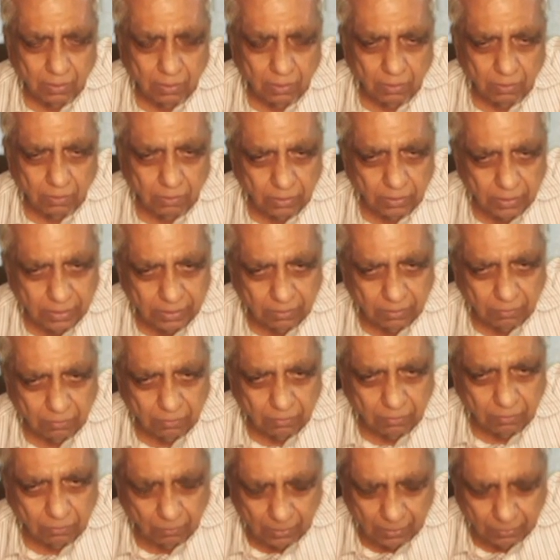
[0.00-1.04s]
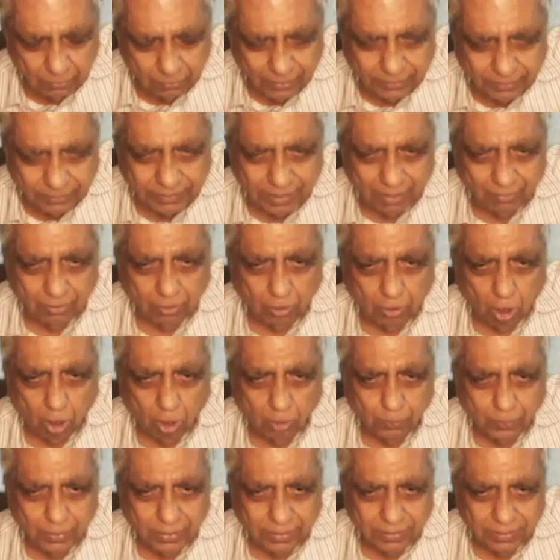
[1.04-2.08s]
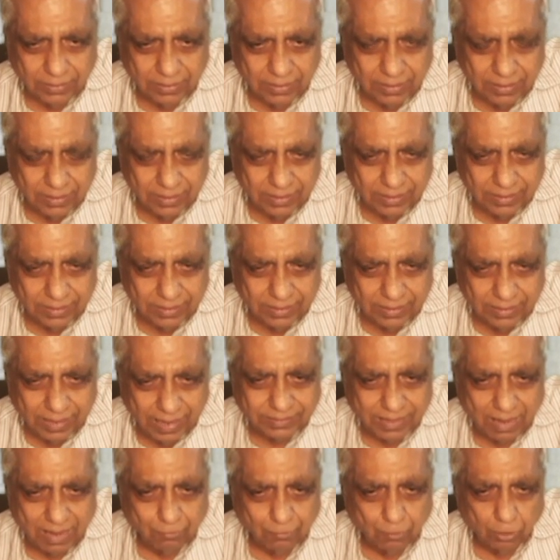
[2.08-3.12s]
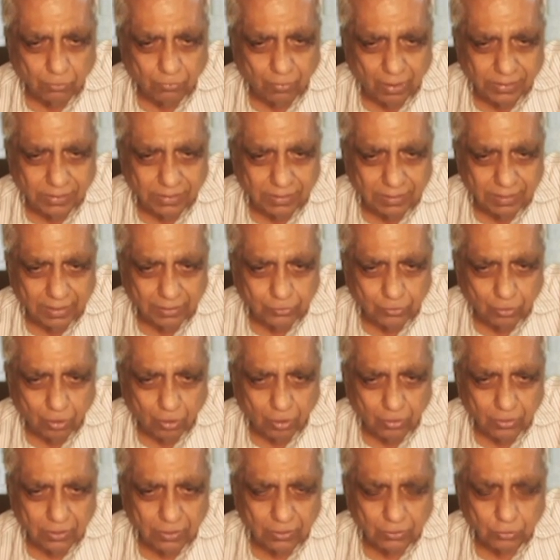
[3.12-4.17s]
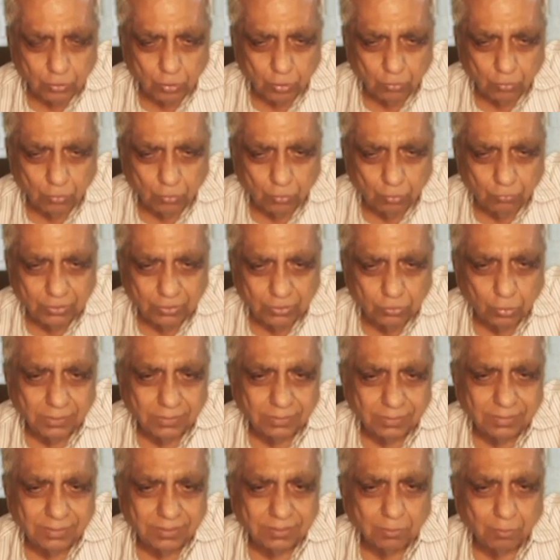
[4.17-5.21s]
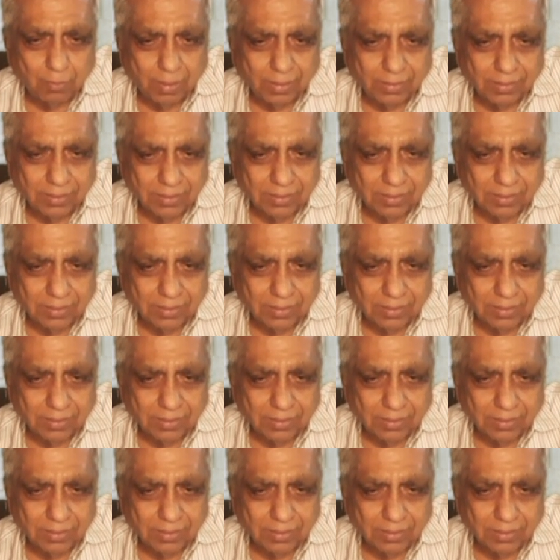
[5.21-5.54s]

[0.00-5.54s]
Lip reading: in whichever orbit, in S I have got 1 electron, so we show it in this manner.